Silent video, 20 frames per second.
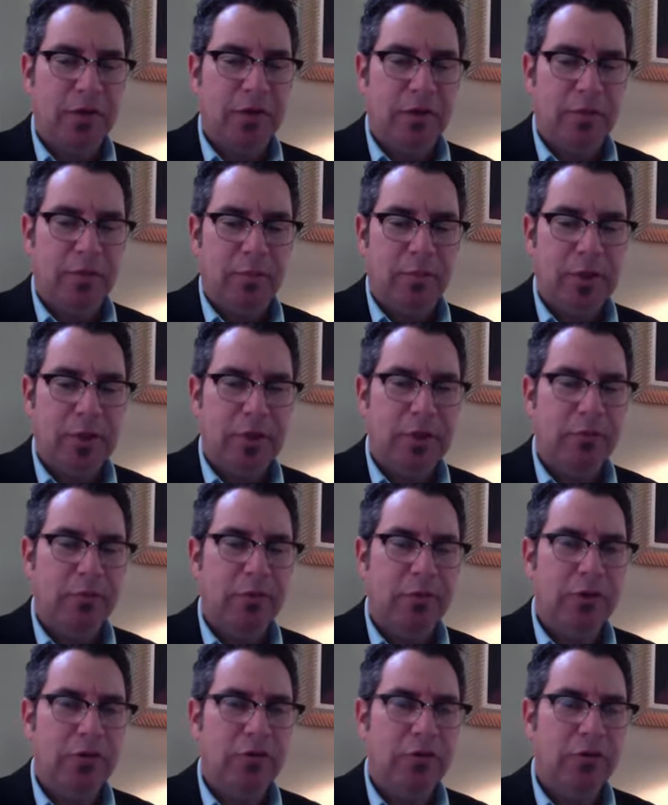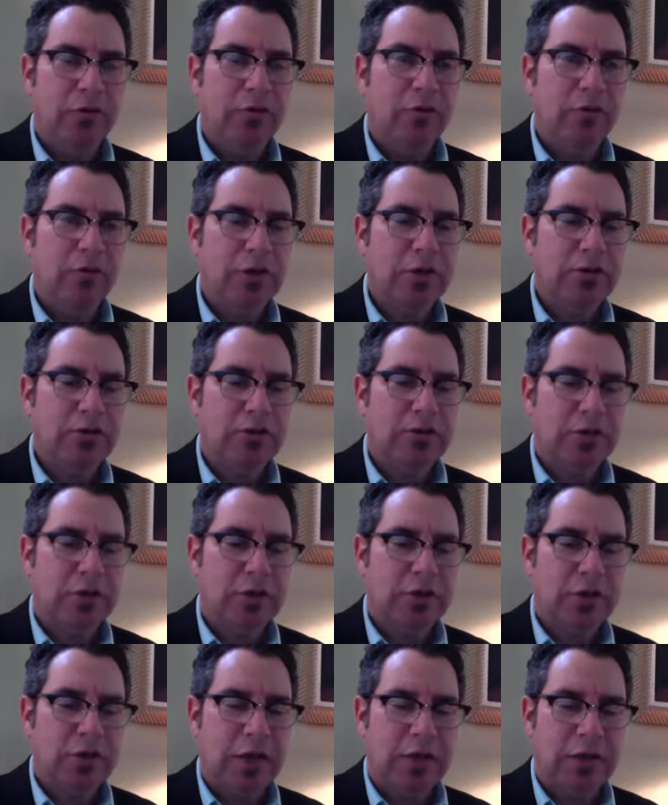But it really sort of questions
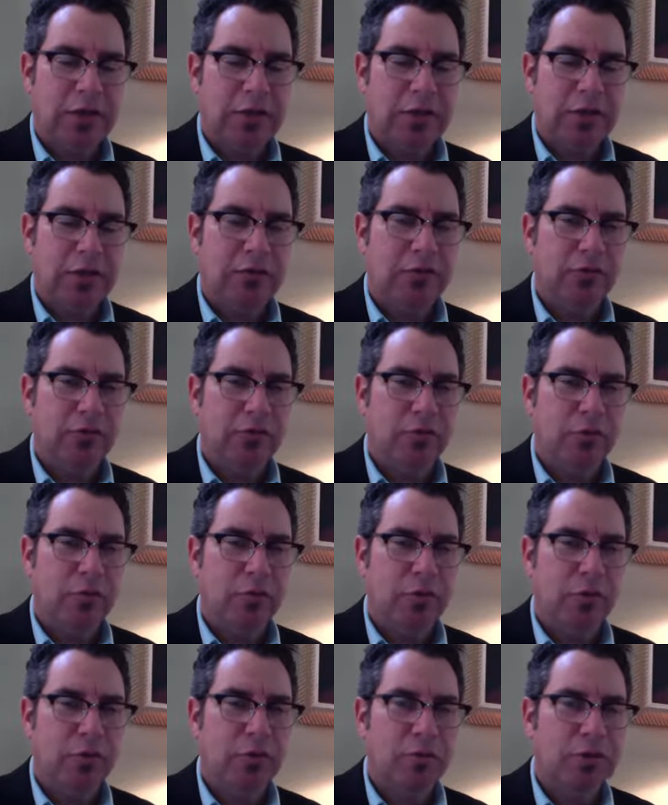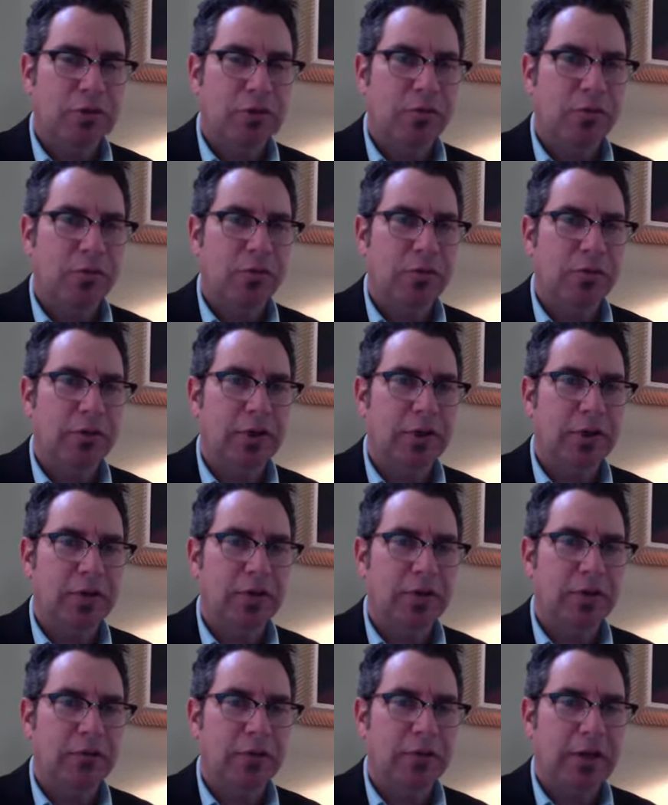this idea, this sort of prototypical
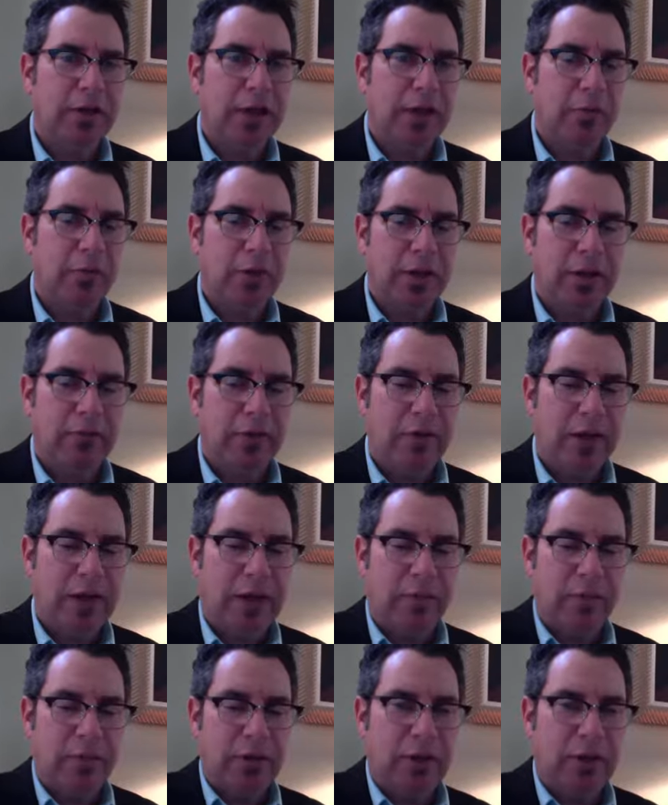narrative that now we have a happy